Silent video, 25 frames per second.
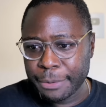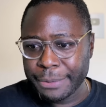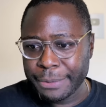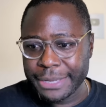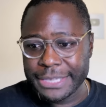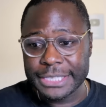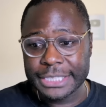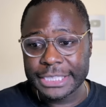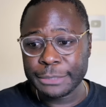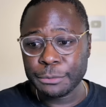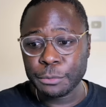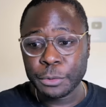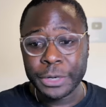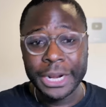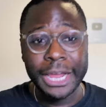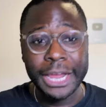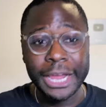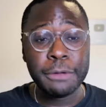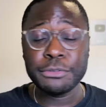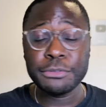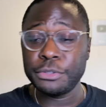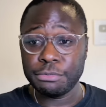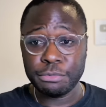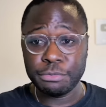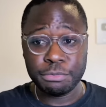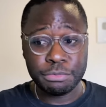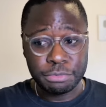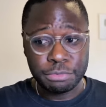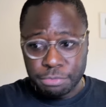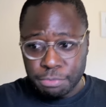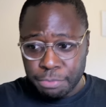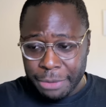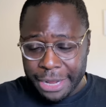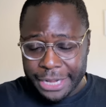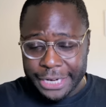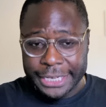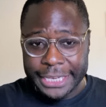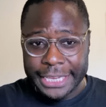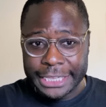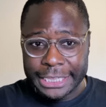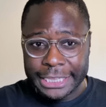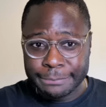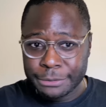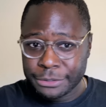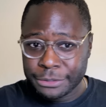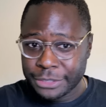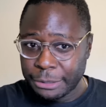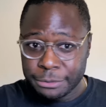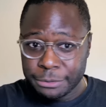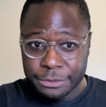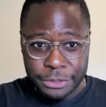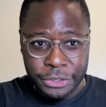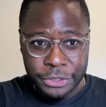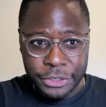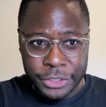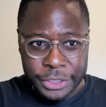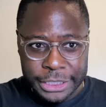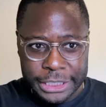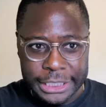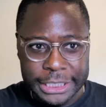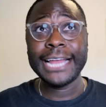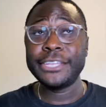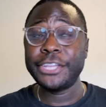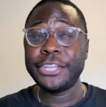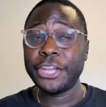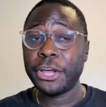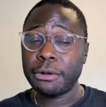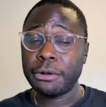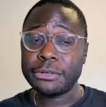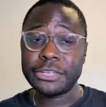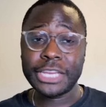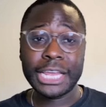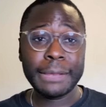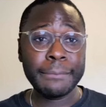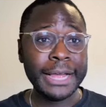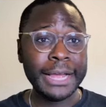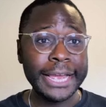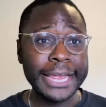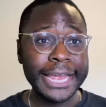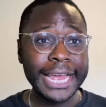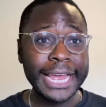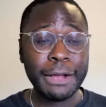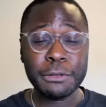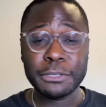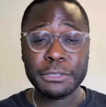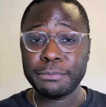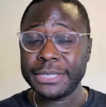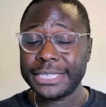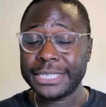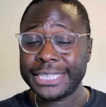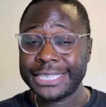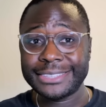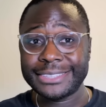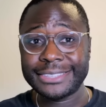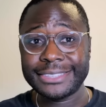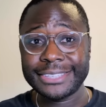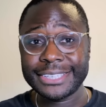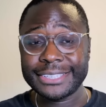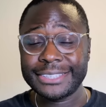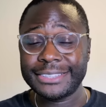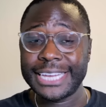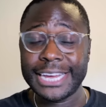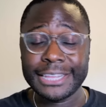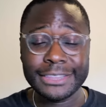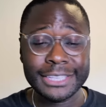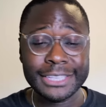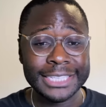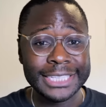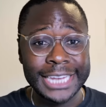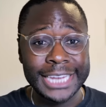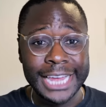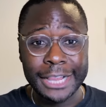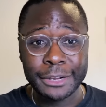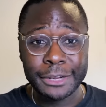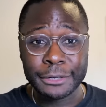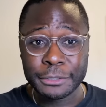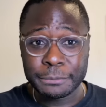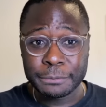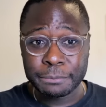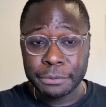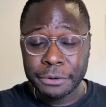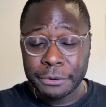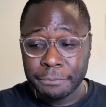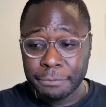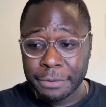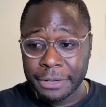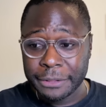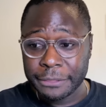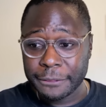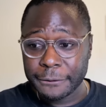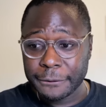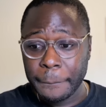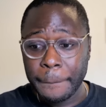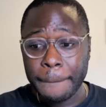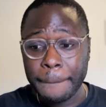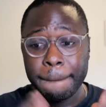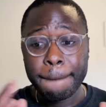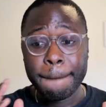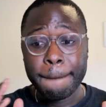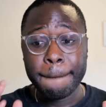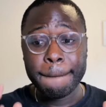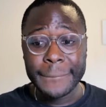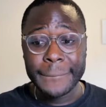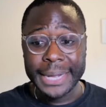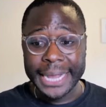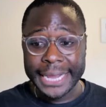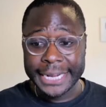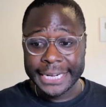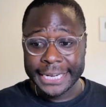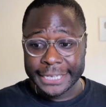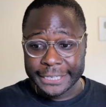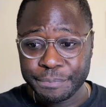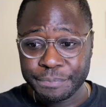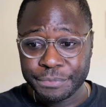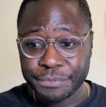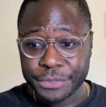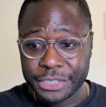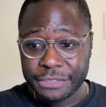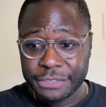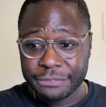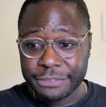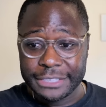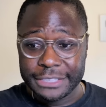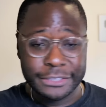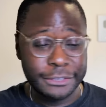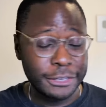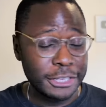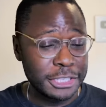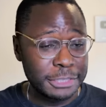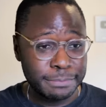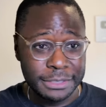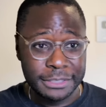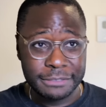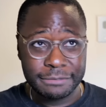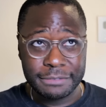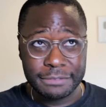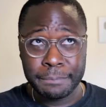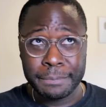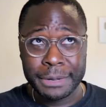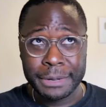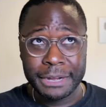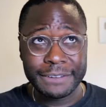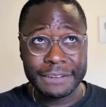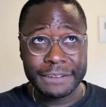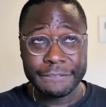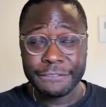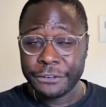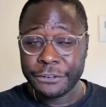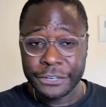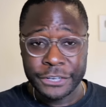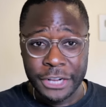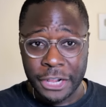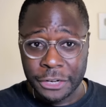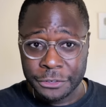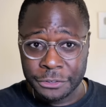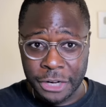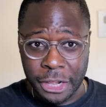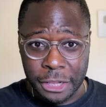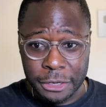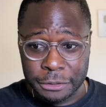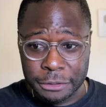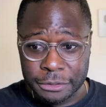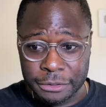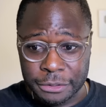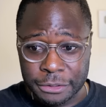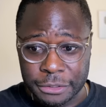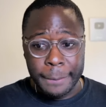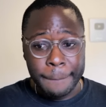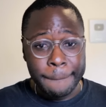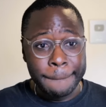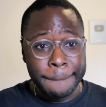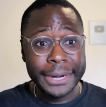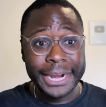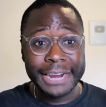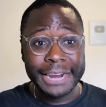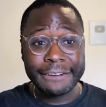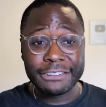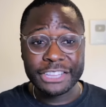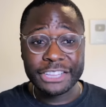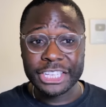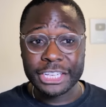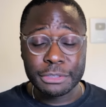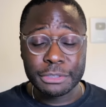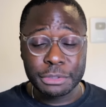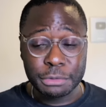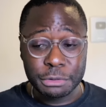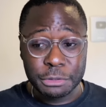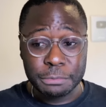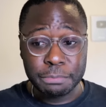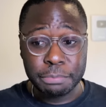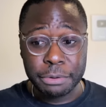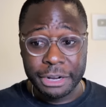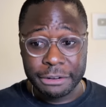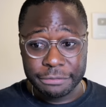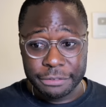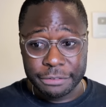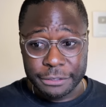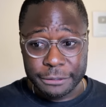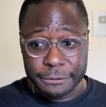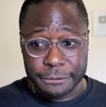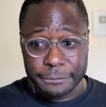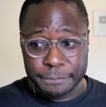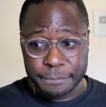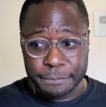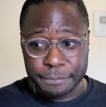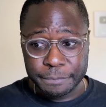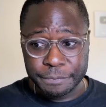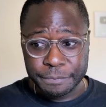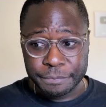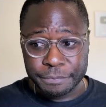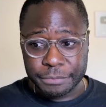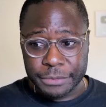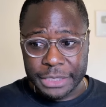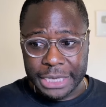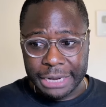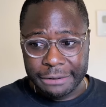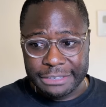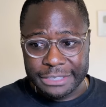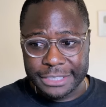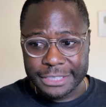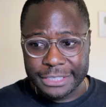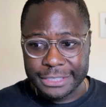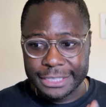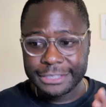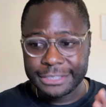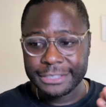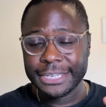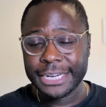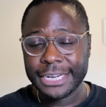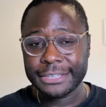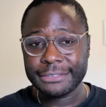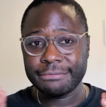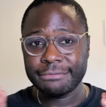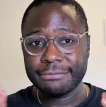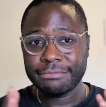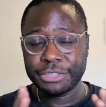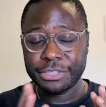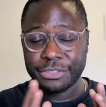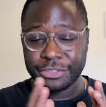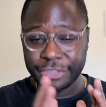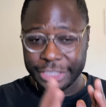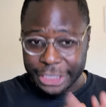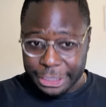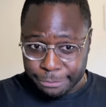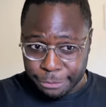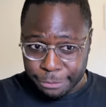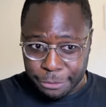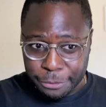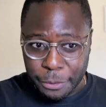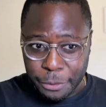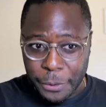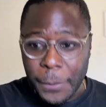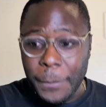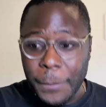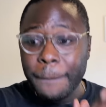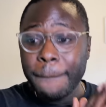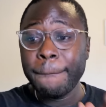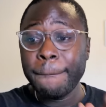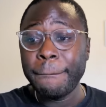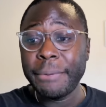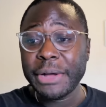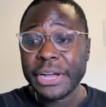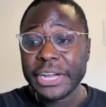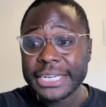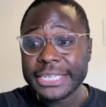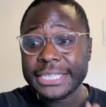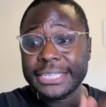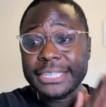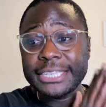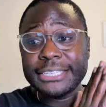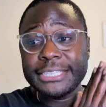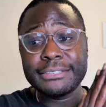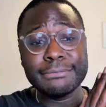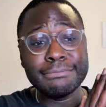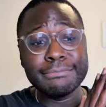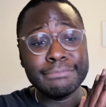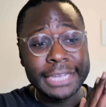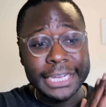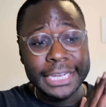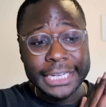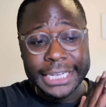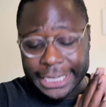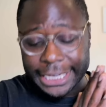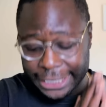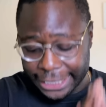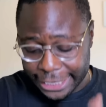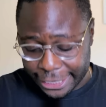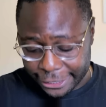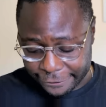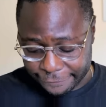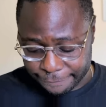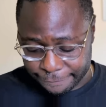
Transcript: basically, when I was mining Helium, because I was early, the all time high, I was making $6,000 per month mining. The device cost me about $500, but everything else was profit. Now, obviously, that's not sustainable, but this made a lot of